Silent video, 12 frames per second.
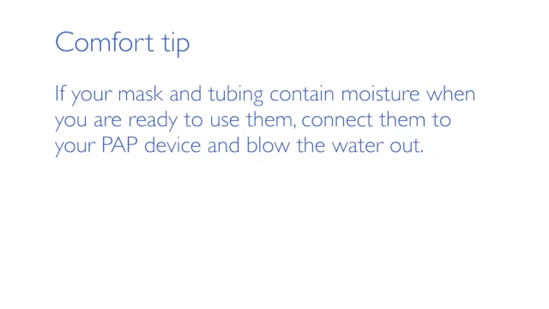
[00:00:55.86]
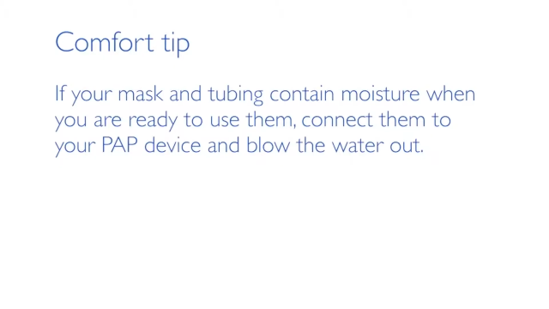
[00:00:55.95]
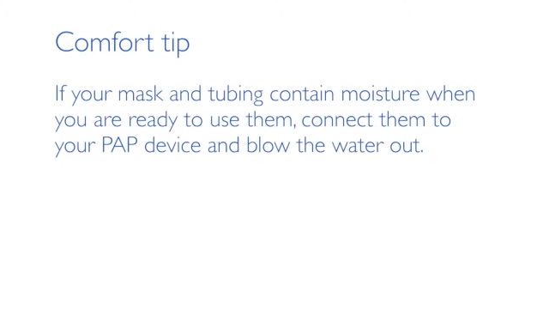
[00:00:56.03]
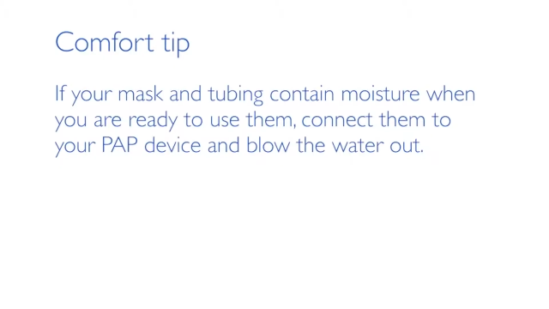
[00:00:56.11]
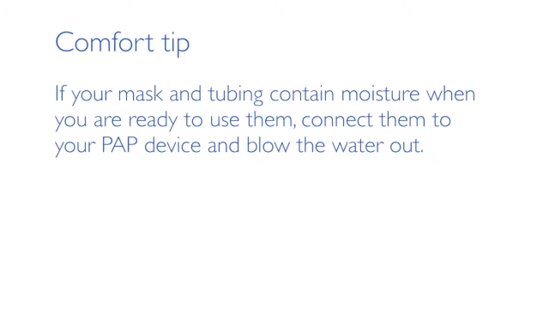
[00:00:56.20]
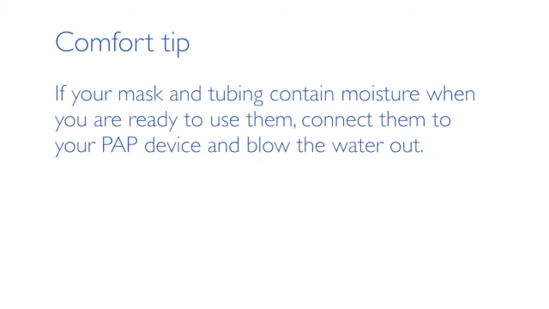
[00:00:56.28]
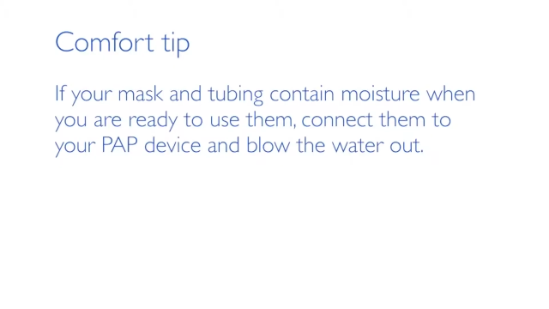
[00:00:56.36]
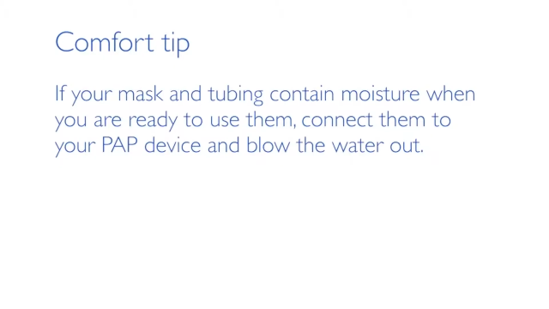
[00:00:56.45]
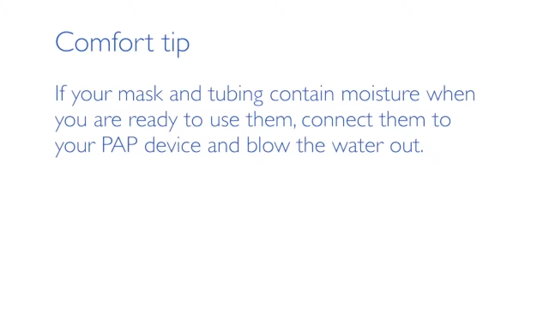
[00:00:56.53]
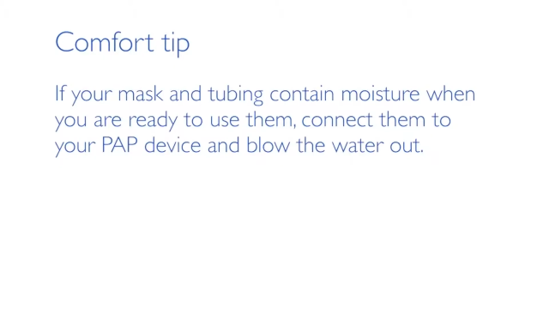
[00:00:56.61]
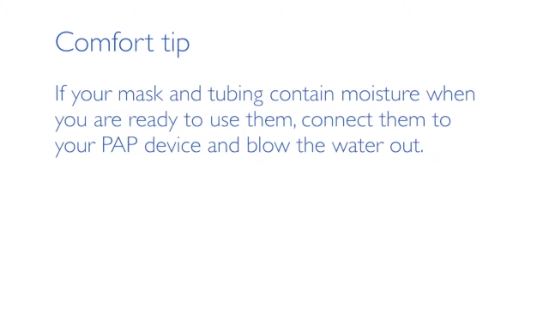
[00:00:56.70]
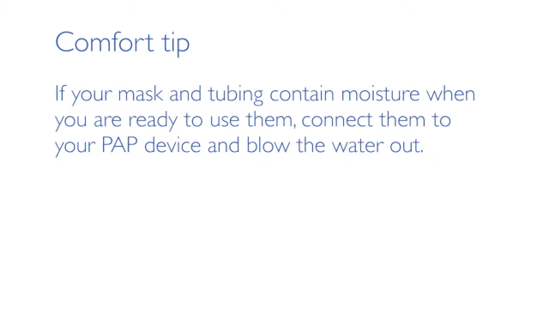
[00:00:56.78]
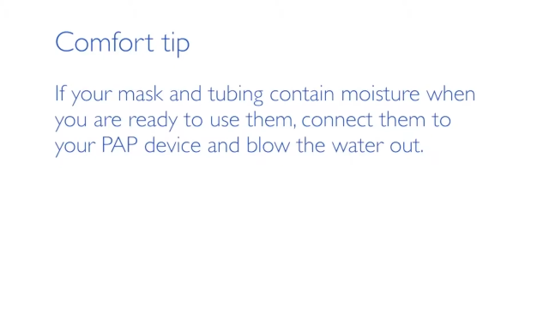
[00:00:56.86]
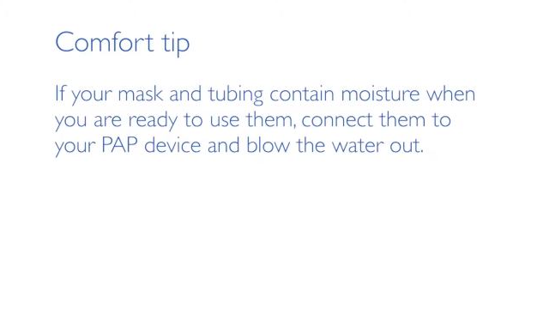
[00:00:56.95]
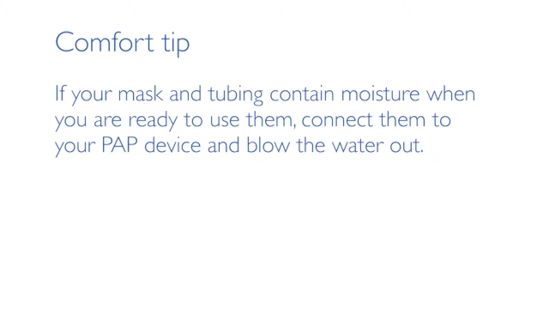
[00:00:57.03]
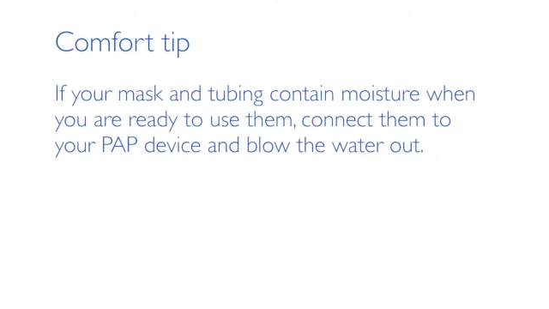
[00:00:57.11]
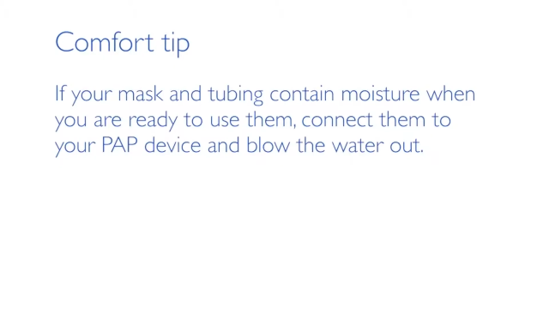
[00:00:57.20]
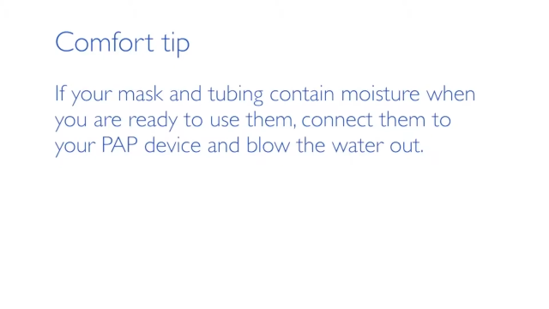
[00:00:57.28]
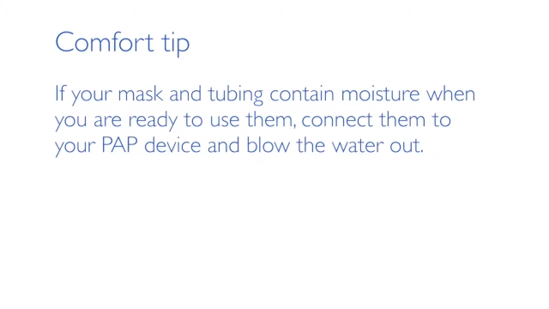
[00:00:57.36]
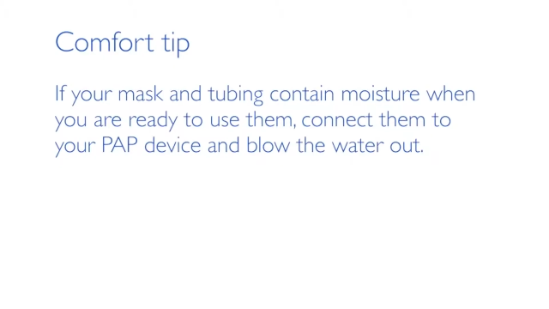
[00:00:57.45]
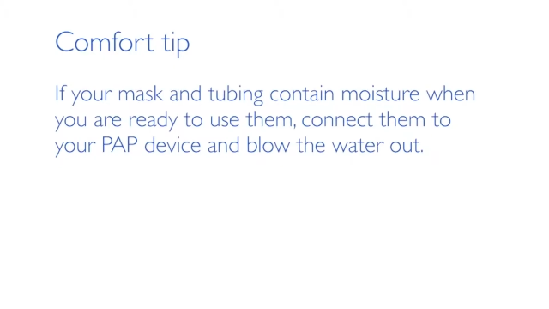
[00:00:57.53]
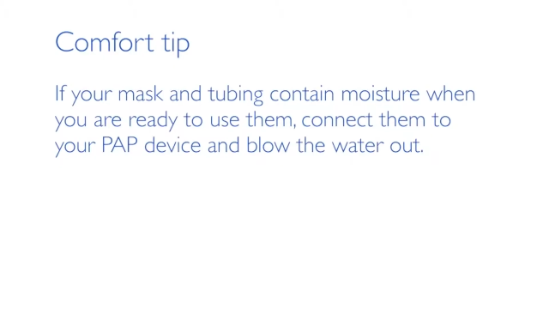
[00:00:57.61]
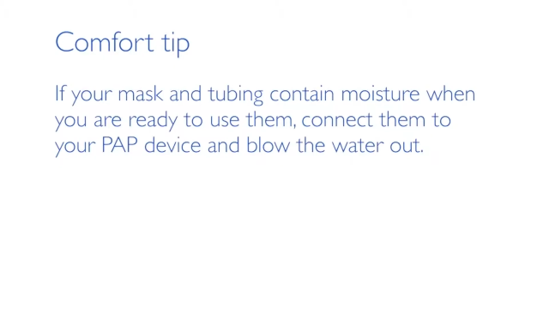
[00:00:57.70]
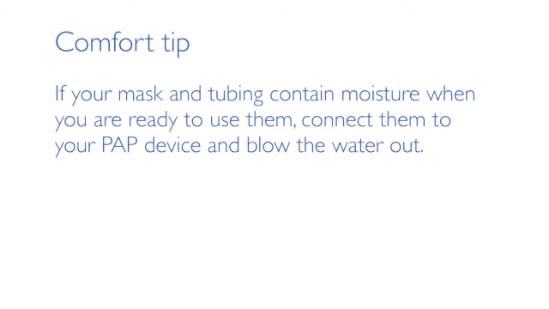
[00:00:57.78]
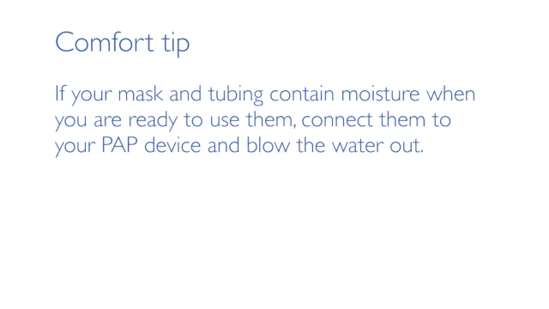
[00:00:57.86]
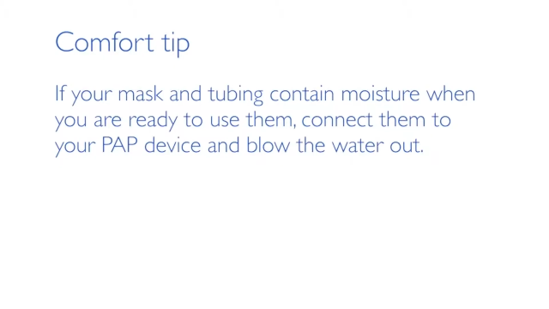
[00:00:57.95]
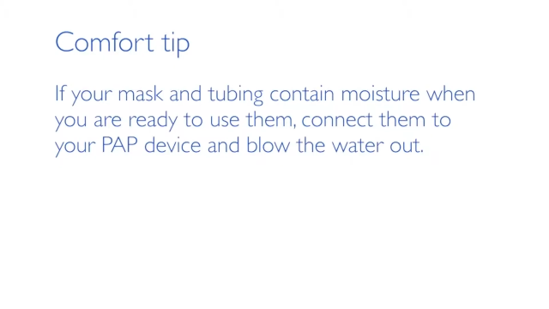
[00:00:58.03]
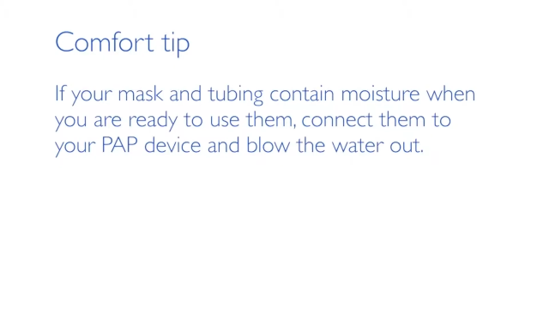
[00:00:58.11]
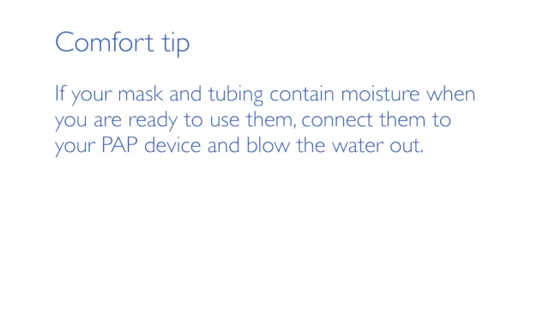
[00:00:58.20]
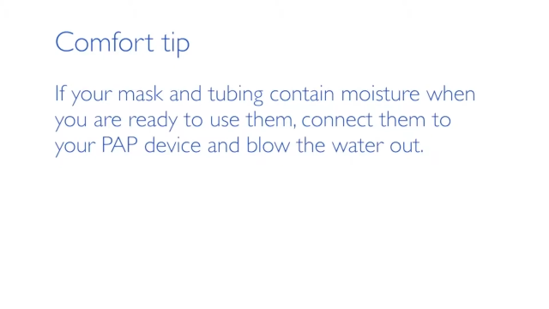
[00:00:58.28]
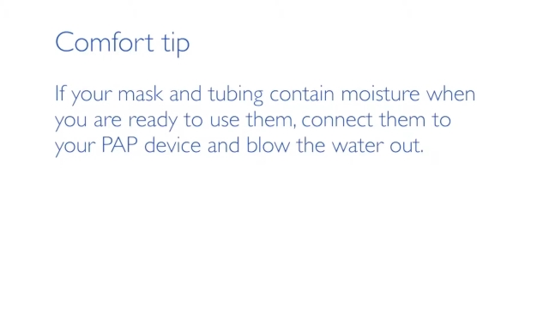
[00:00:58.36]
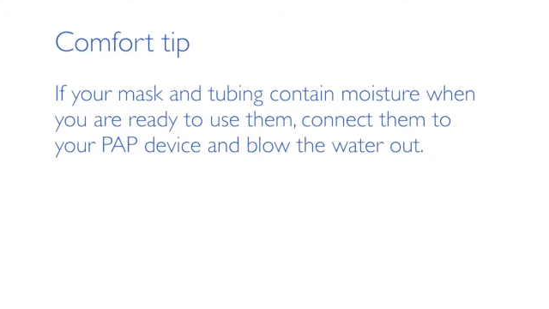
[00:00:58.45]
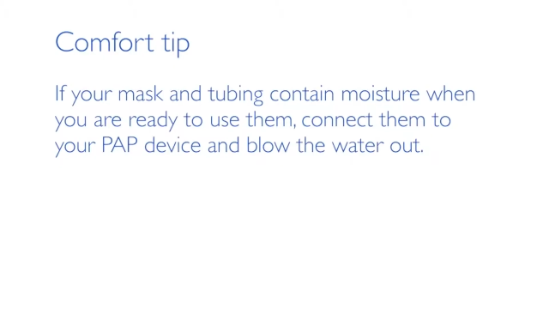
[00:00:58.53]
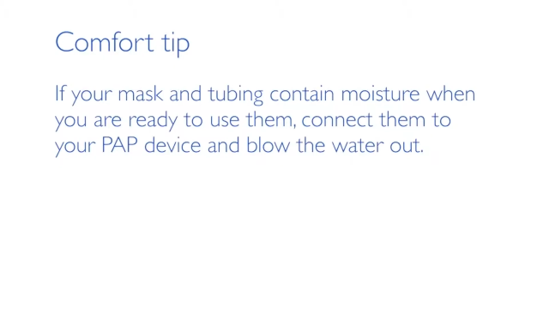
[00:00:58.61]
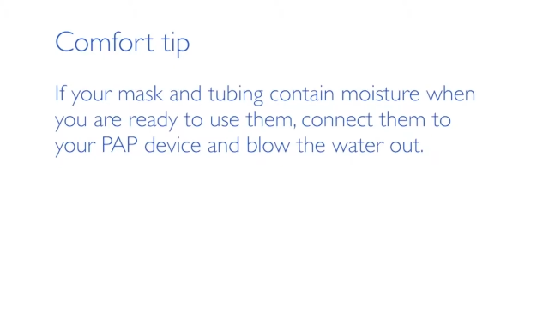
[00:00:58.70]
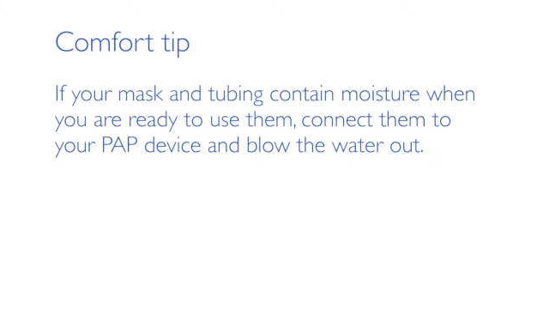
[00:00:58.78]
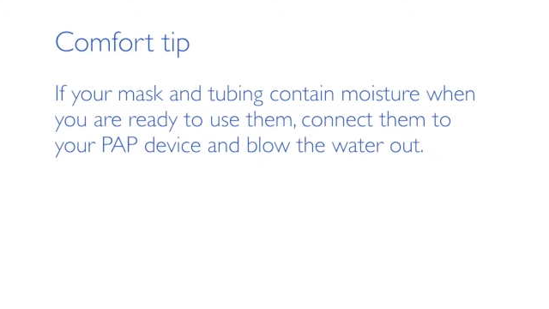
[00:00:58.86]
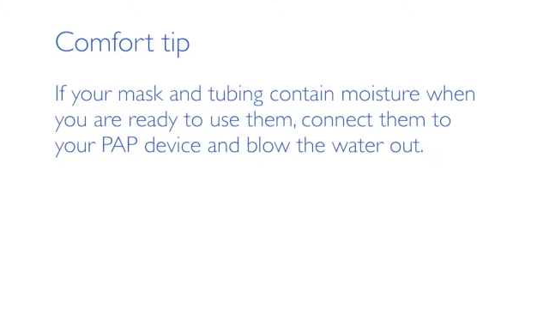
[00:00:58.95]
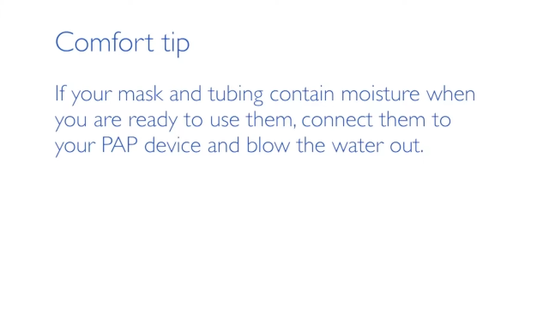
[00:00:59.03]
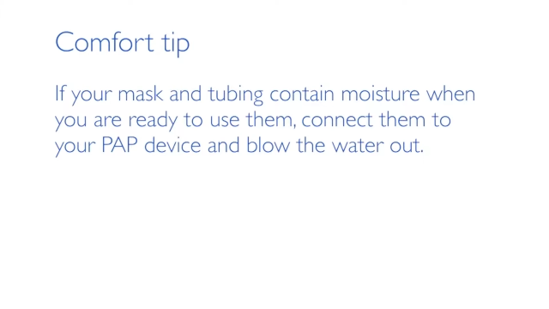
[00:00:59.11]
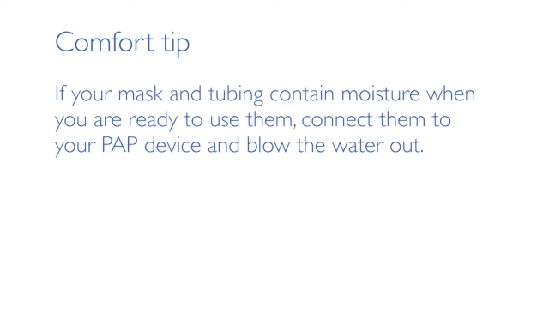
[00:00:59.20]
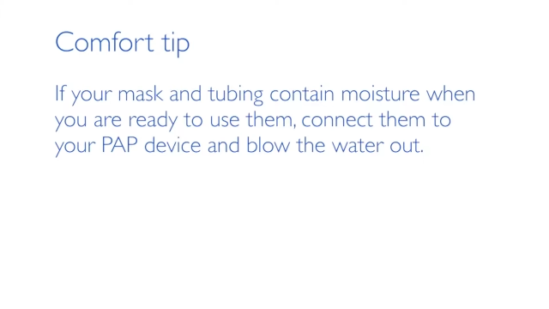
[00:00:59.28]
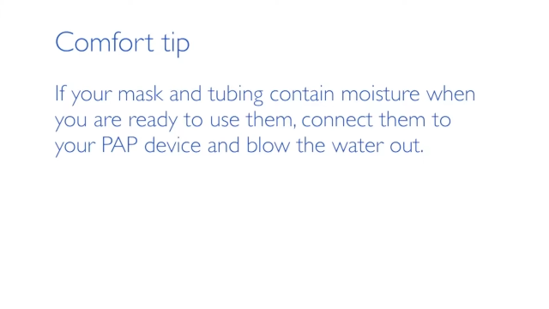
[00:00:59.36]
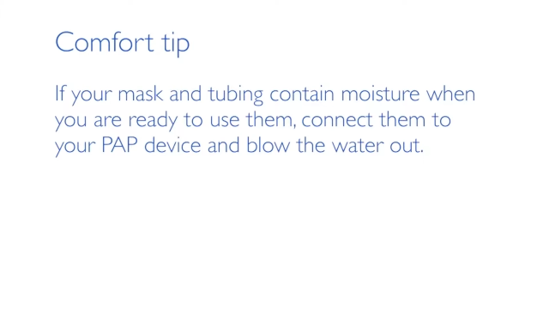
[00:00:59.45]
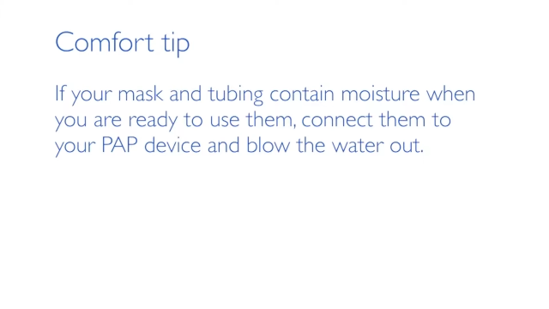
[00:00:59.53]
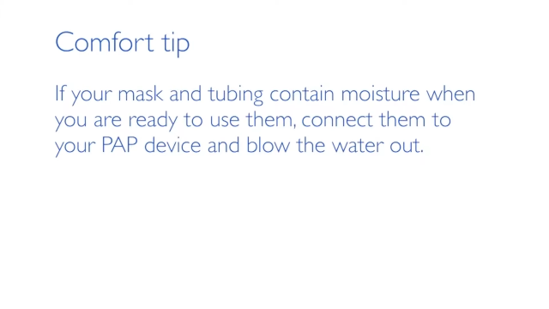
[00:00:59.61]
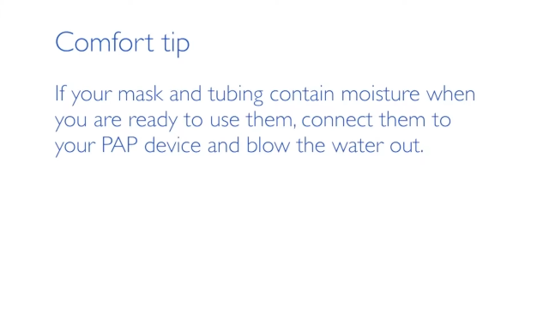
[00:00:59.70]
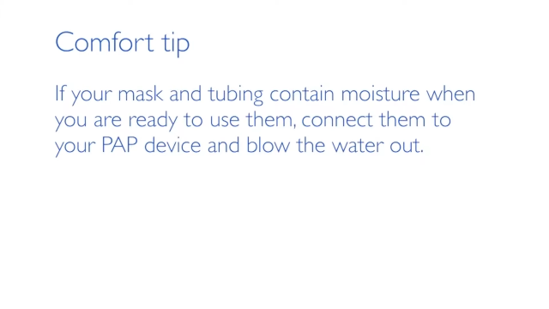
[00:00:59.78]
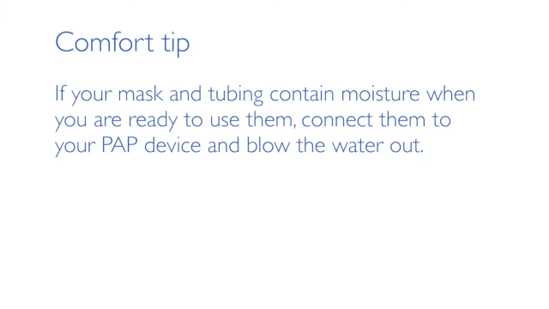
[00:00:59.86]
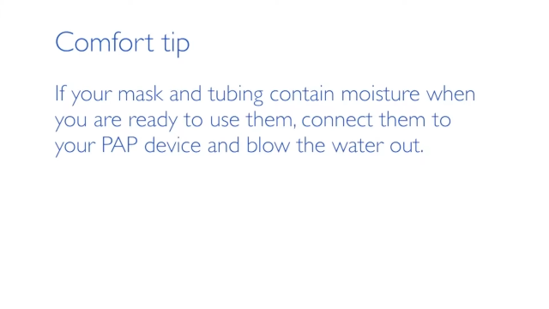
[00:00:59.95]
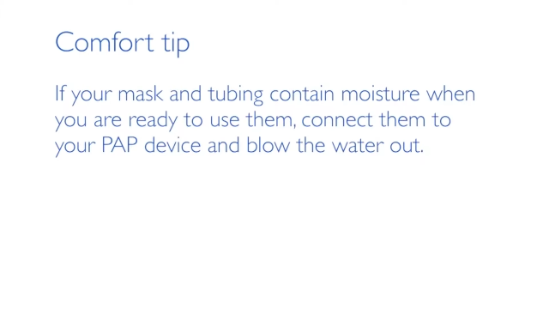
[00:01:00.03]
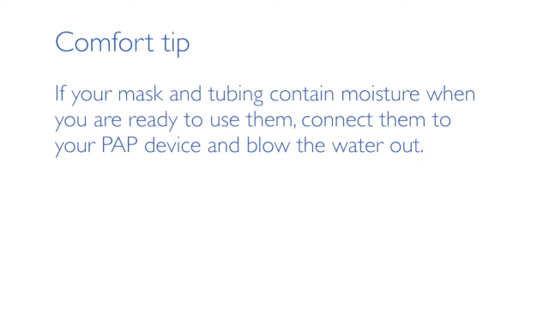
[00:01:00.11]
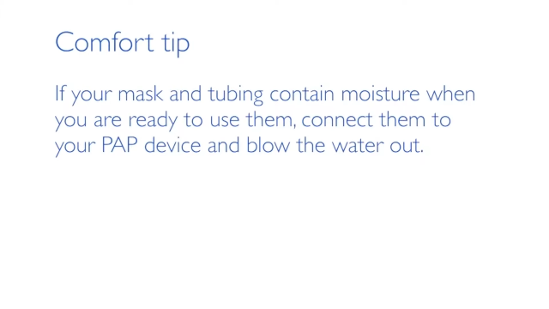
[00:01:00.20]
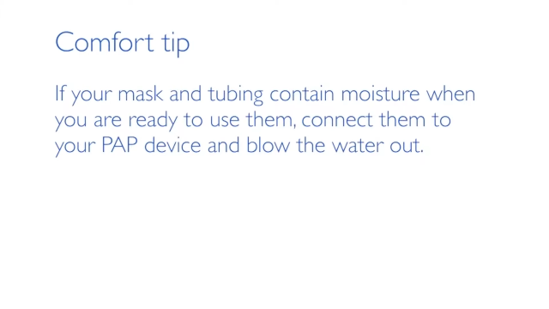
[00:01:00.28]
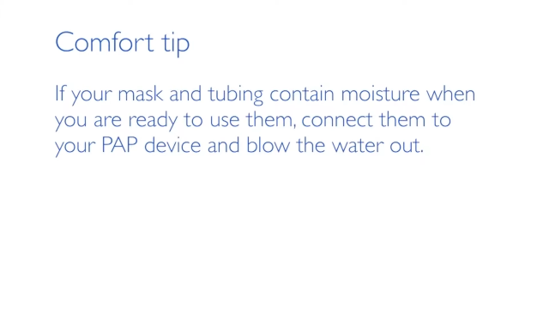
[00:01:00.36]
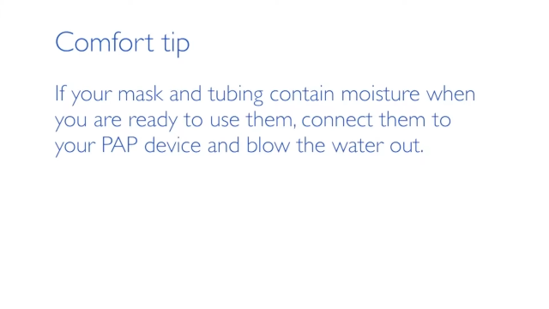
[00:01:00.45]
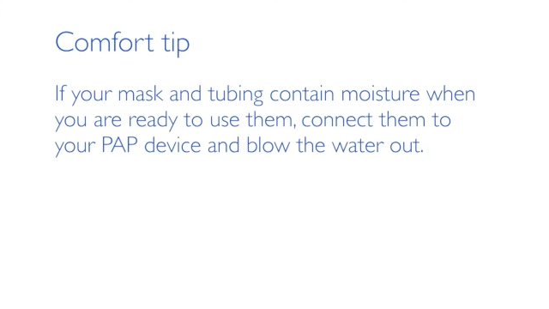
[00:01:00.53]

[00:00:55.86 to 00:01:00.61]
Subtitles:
[unreadable: no face in view]